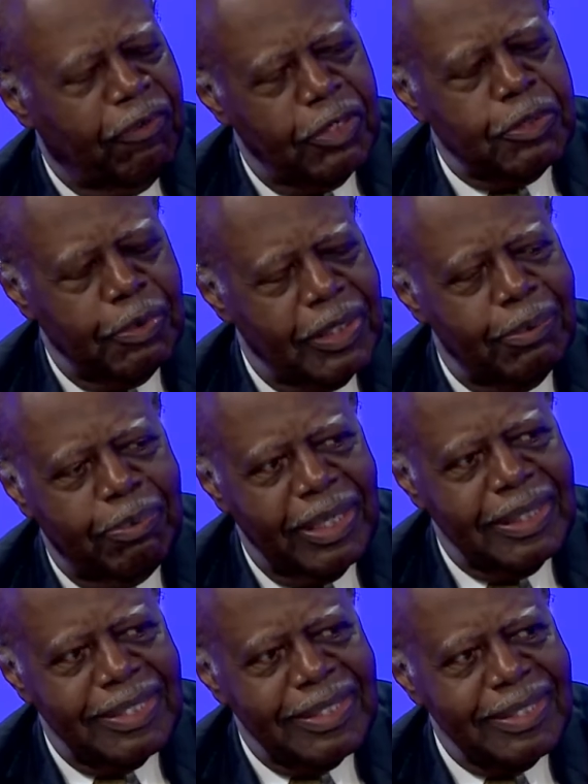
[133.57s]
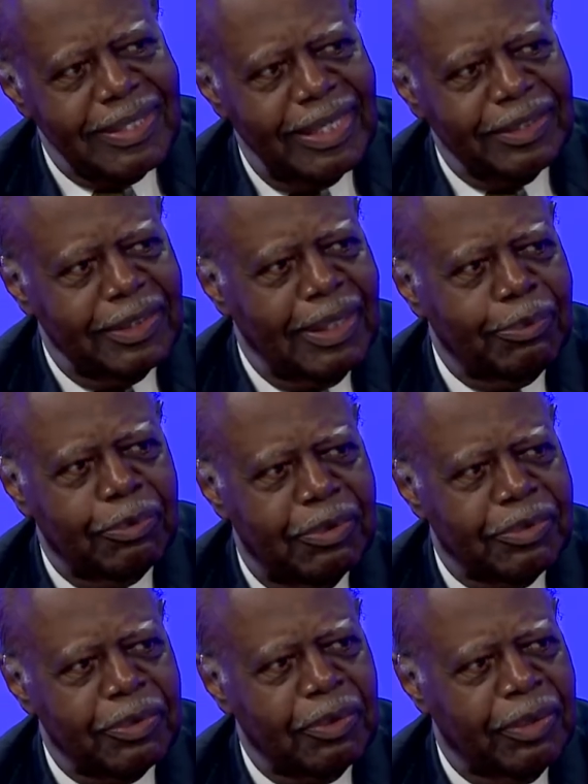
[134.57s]
first one to bring this discussion up to
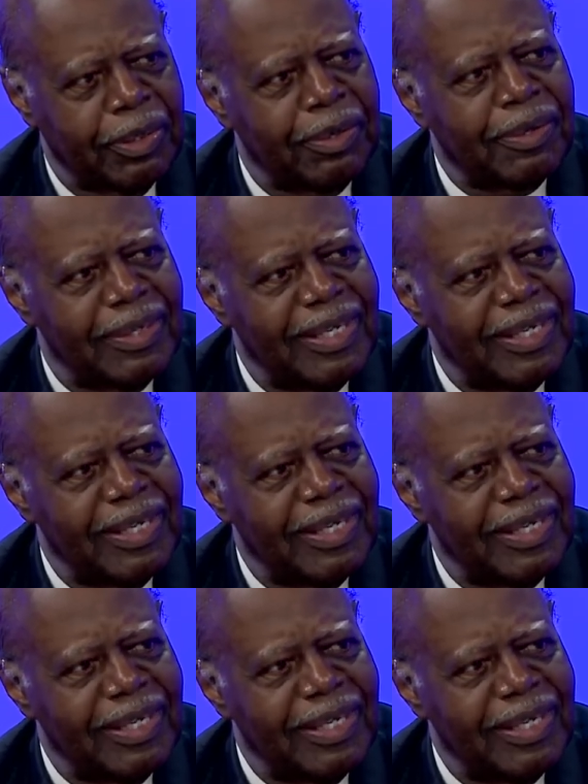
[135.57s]
us earlier.